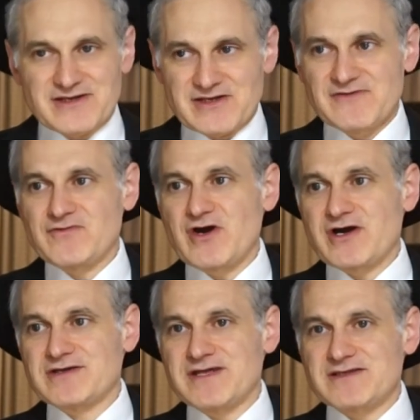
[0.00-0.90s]
If we
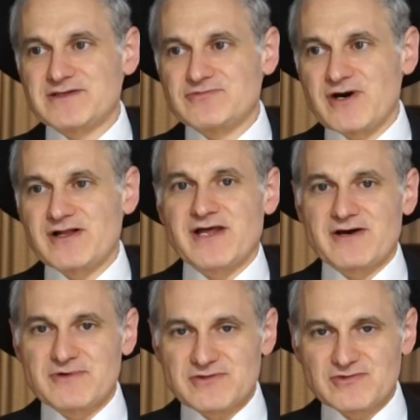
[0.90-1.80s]
are connected well
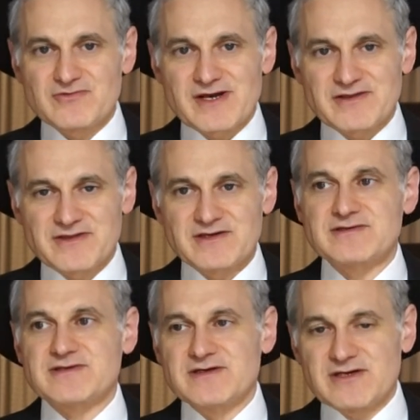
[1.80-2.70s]
and we do the right
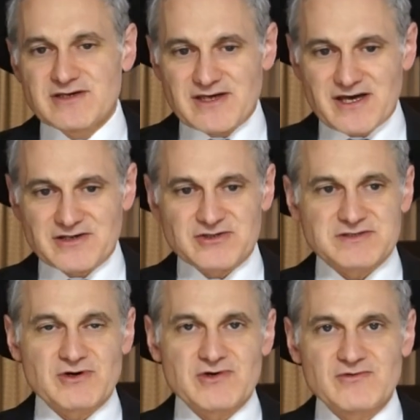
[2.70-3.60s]
things, HaKadosh
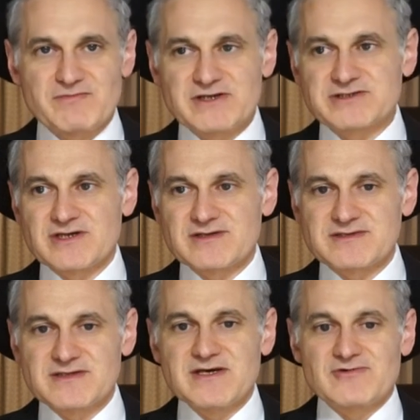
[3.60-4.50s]
Baruch Hu will bench us.
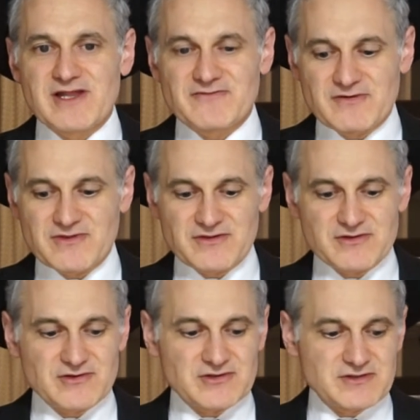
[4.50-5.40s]
We'll have everything
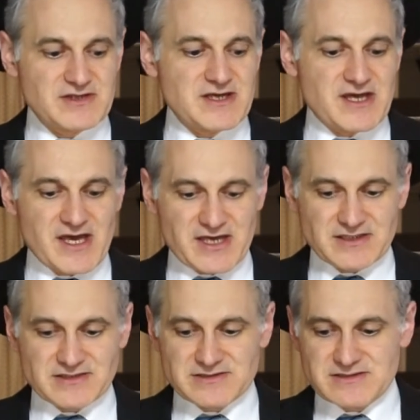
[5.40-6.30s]
good
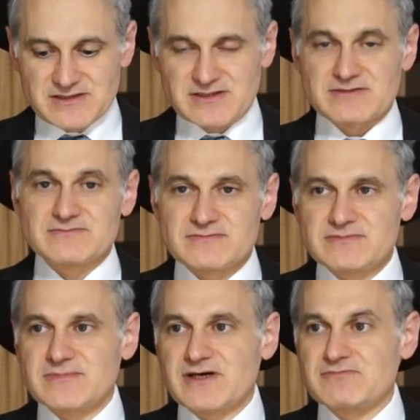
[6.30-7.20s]
and
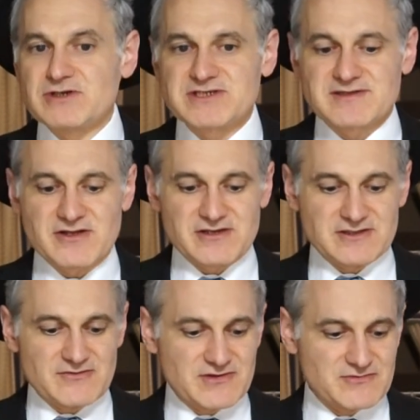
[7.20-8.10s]
much hatzlacha
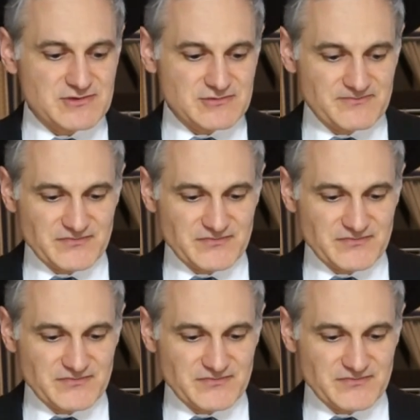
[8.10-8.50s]
in everything we do.